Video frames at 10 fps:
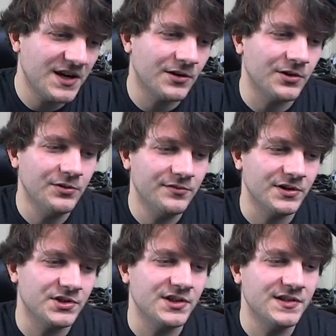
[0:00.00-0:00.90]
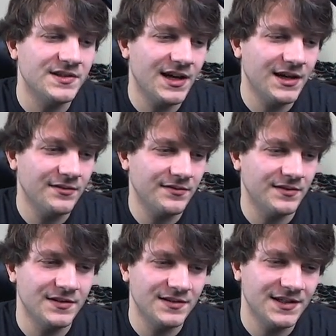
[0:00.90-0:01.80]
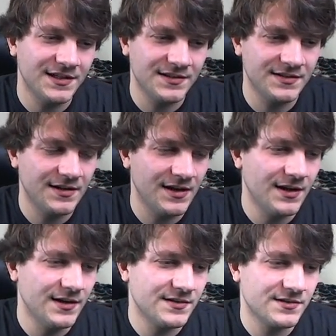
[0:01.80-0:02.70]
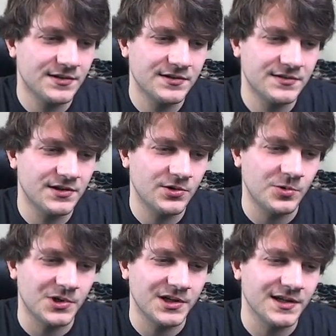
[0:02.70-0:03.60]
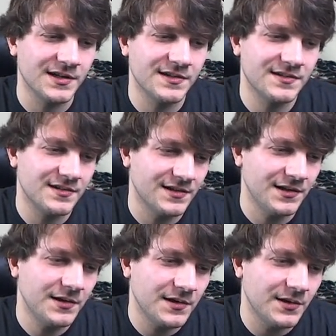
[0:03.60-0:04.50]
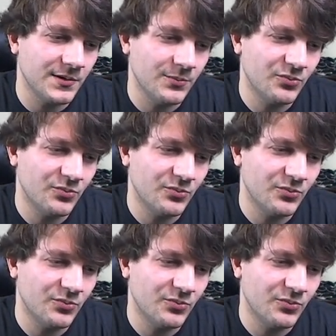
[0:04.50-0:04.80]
make our own function. Def, dict, star star kwargs, um,